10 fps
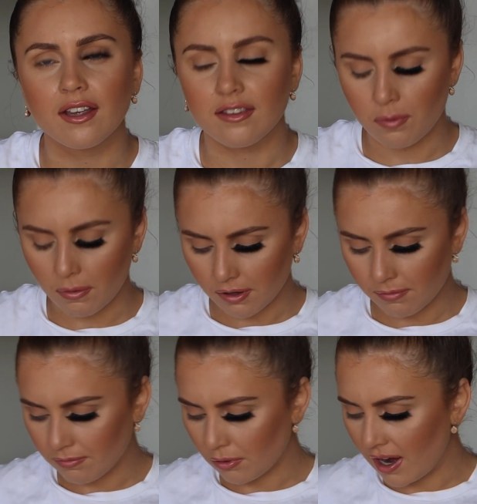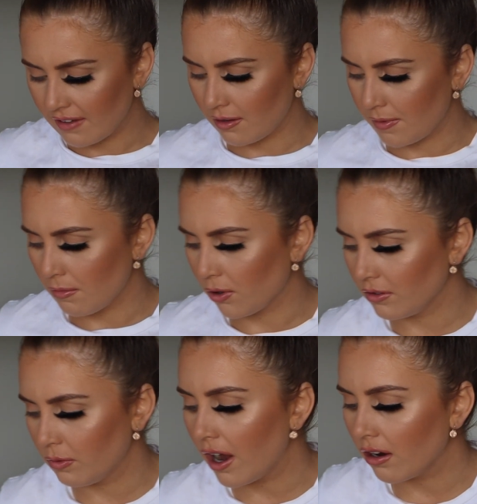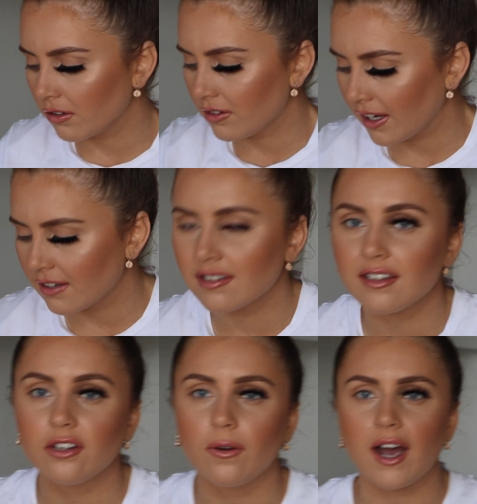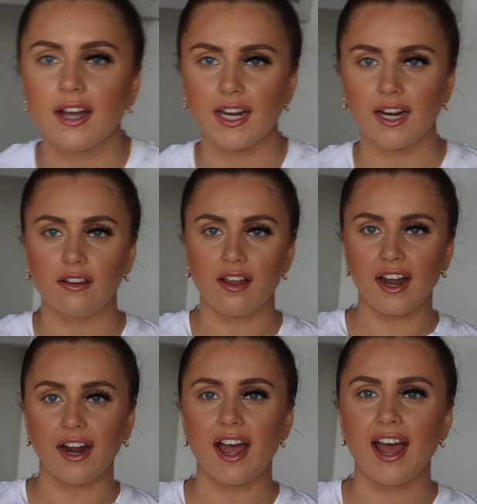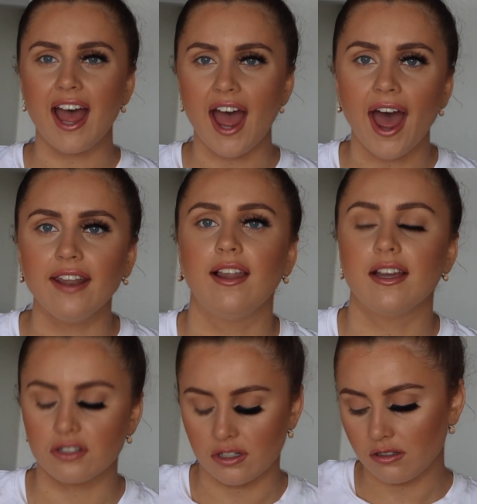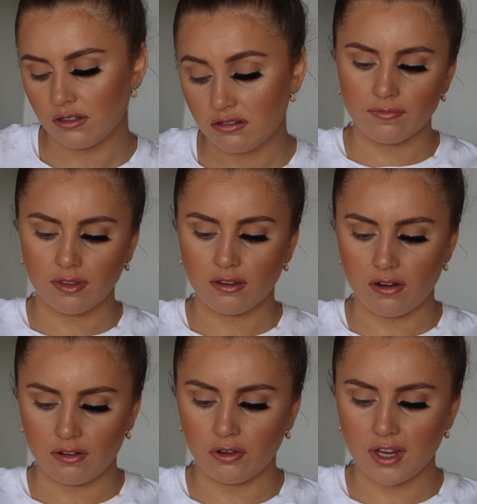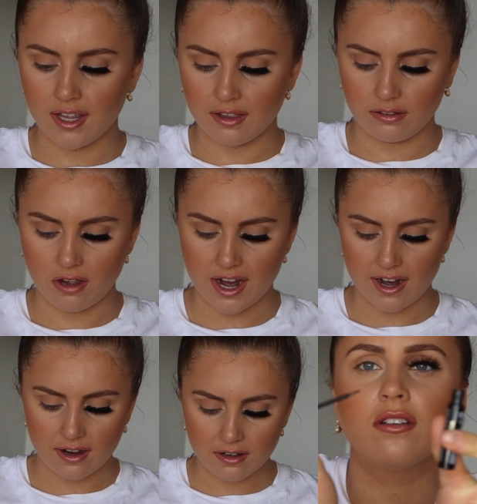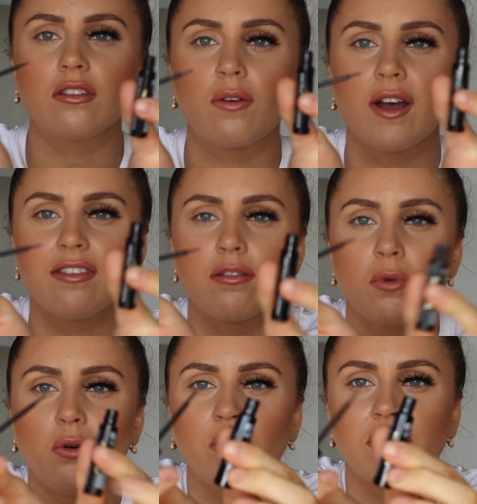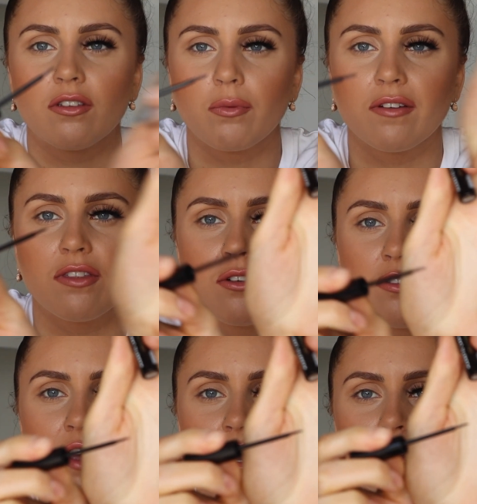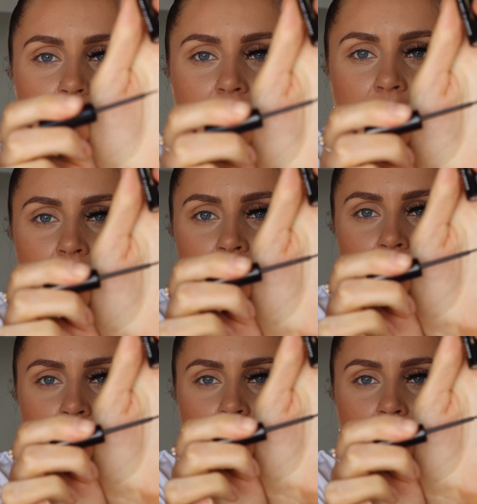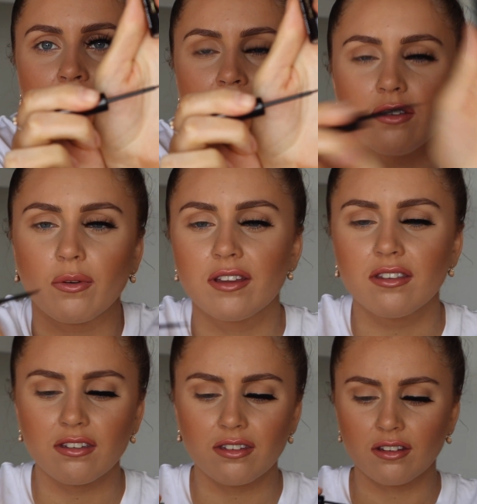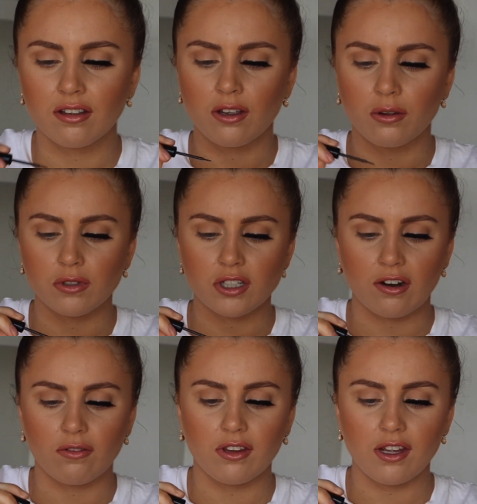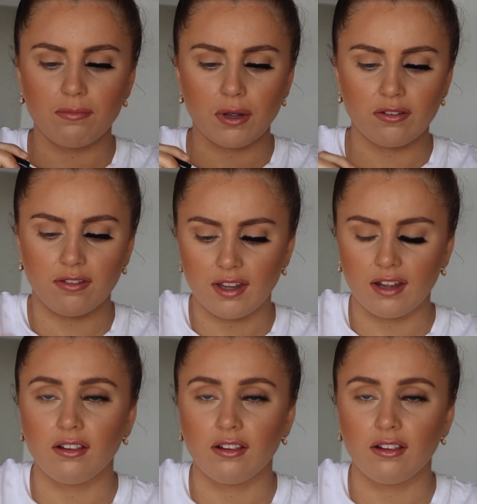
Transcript: it's probably priced a bit more as well, because I guess you are getting a liner and lashes. So looking at the liner, it's quite small and it's one of those like these ones, which I don't really personally